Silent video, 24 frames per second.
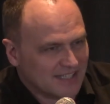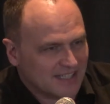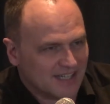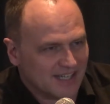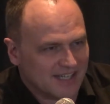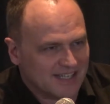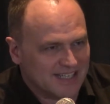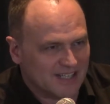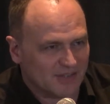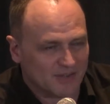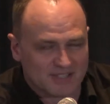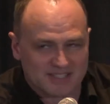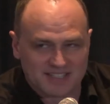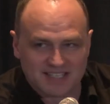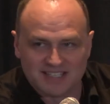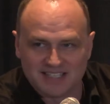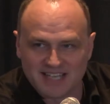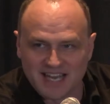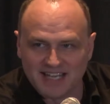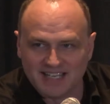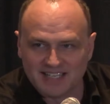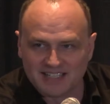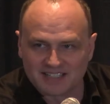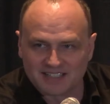a near
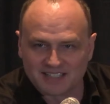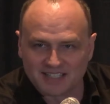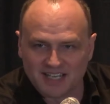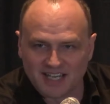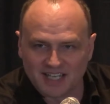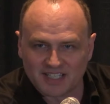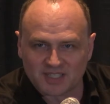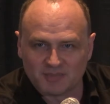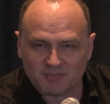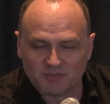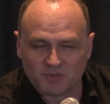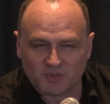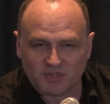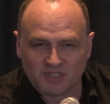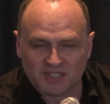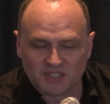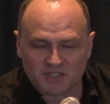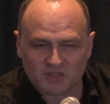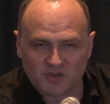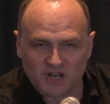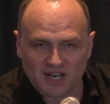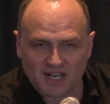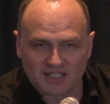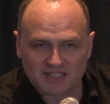instantaneous connection between the
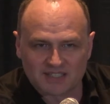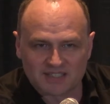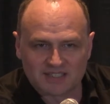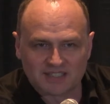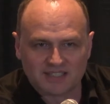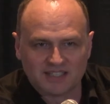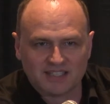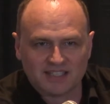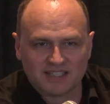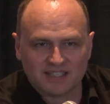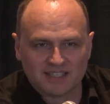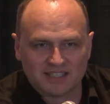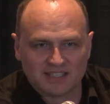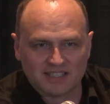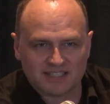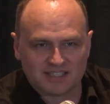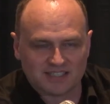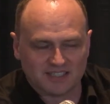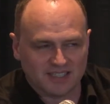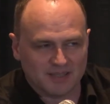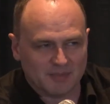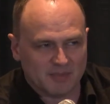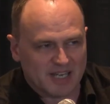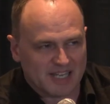trucks.
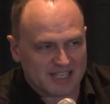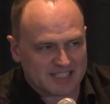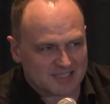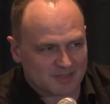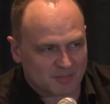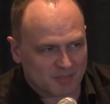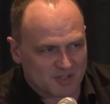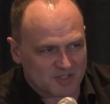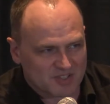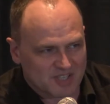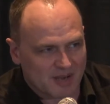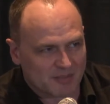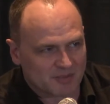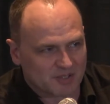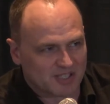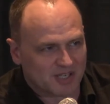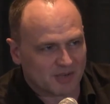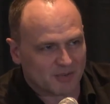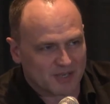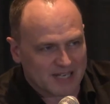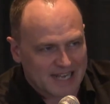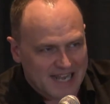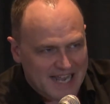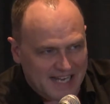This eliminates the perception
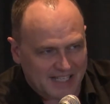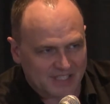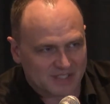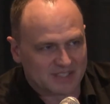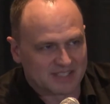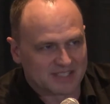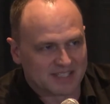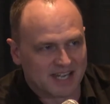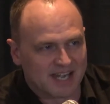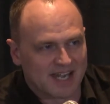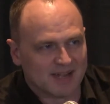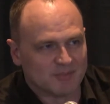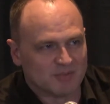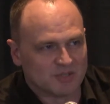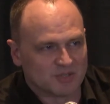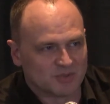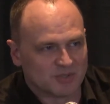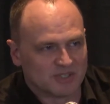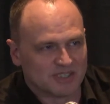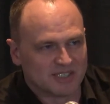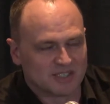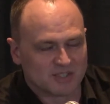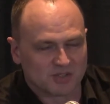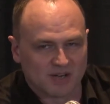and reaction time
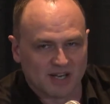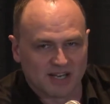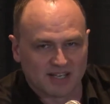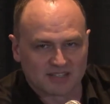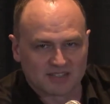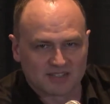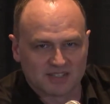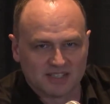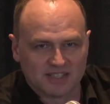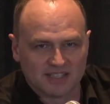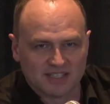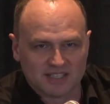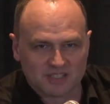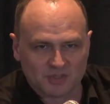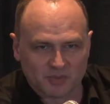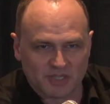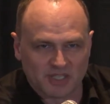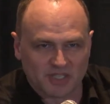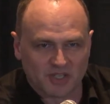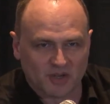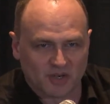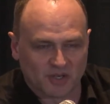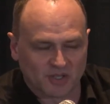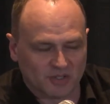between the trucks so we
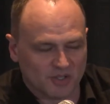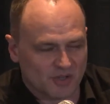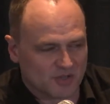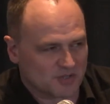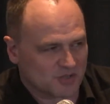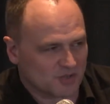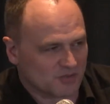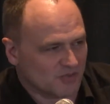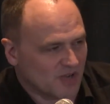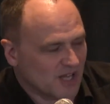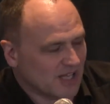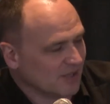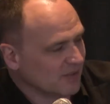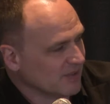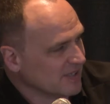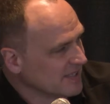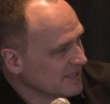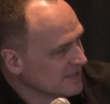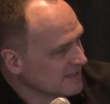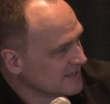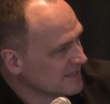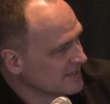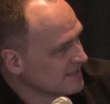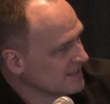can go to closer following
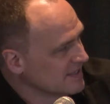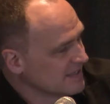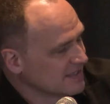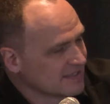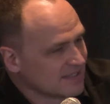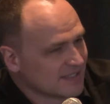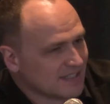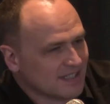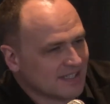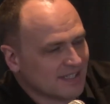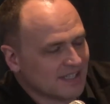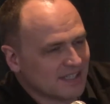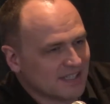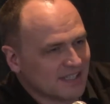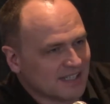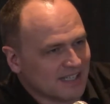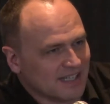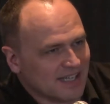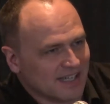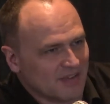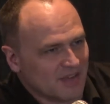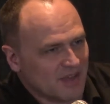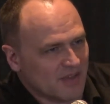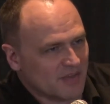distances.
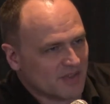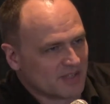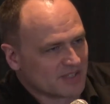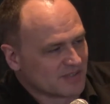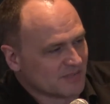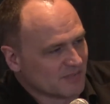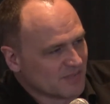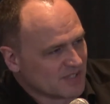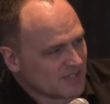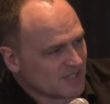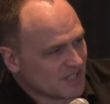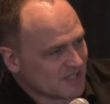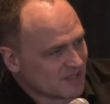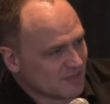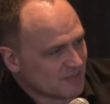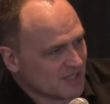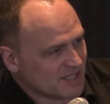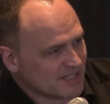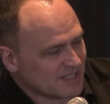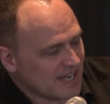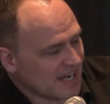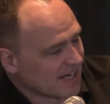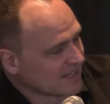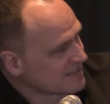And then the system
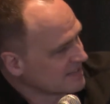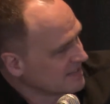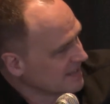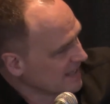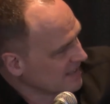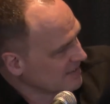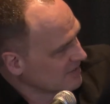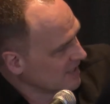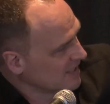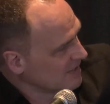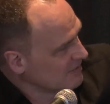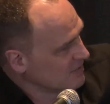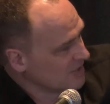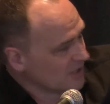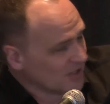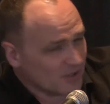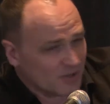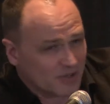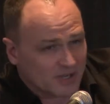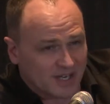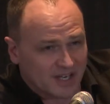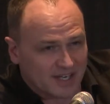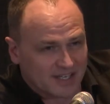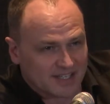detects things like
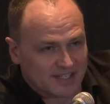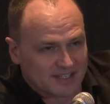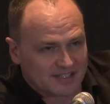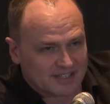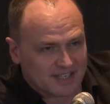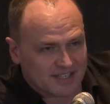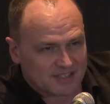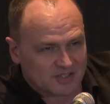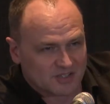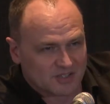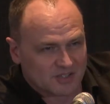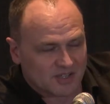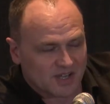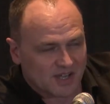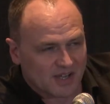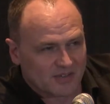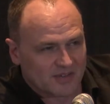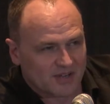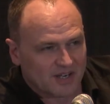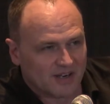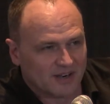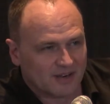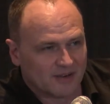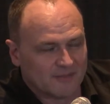vehicle cut-ins, as you saw
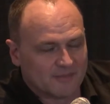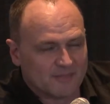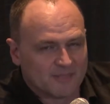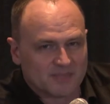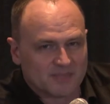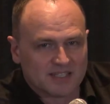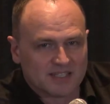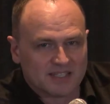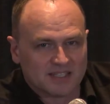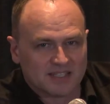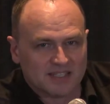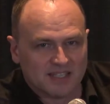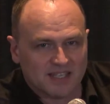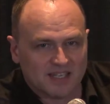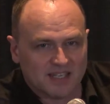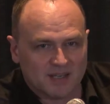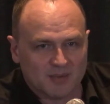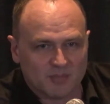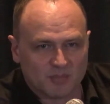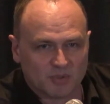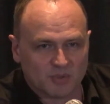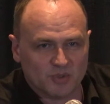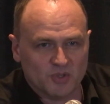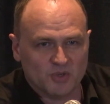there, and
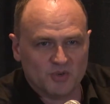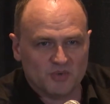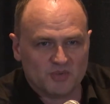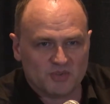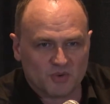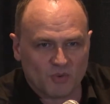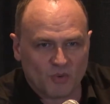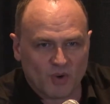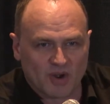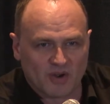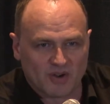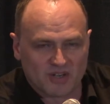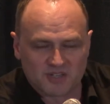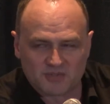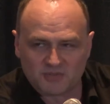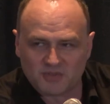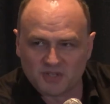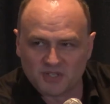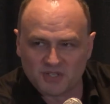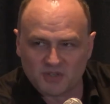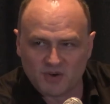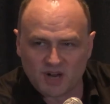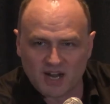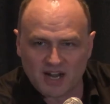improves awareness for
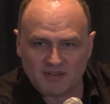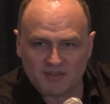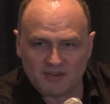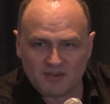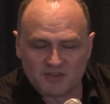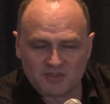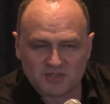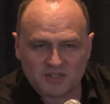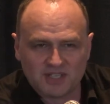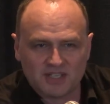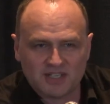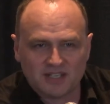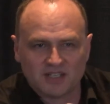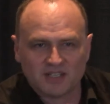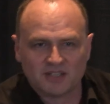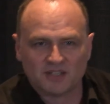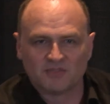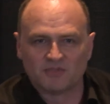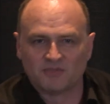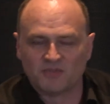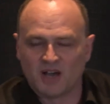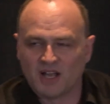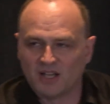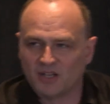the drivers. The
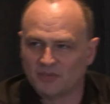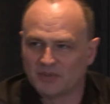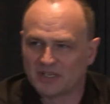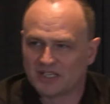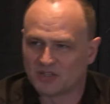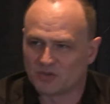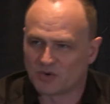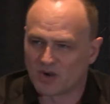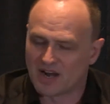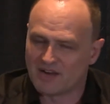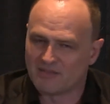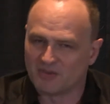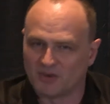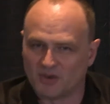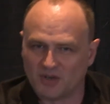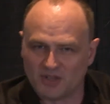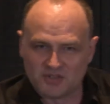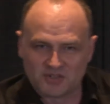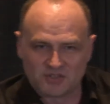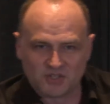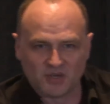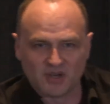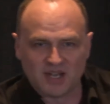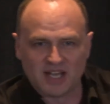following driver
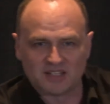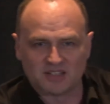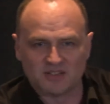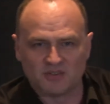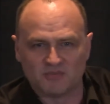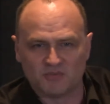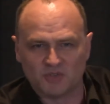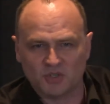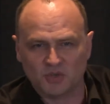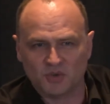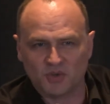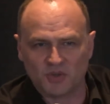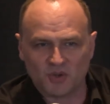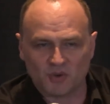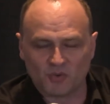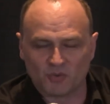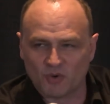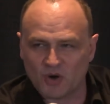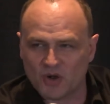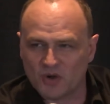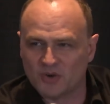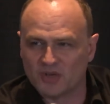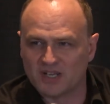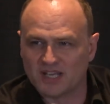also has a view of the
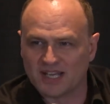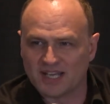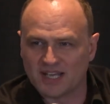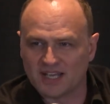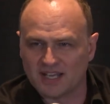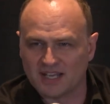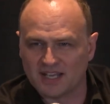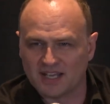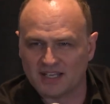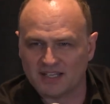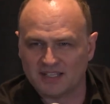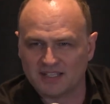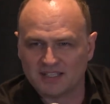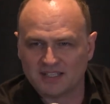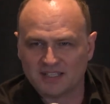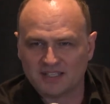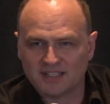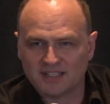road ahead